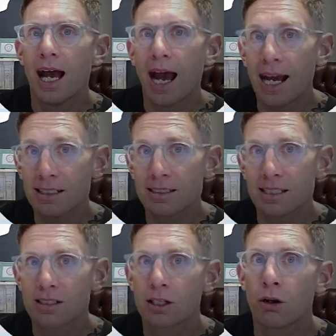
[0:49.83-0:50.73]
Access
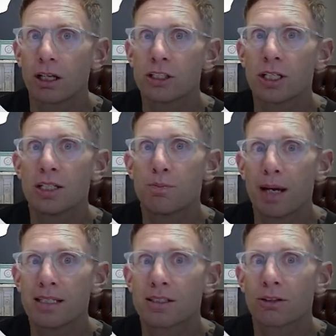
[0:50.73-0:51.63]
to knowledge is
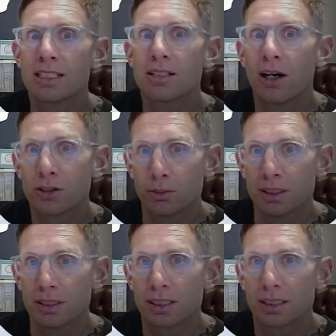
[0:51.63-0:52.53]
based on
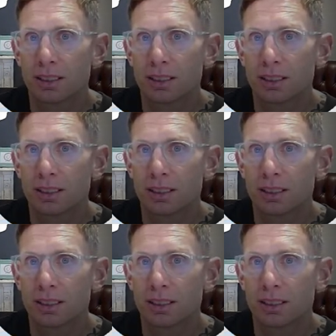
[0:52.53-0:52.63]
entitlement.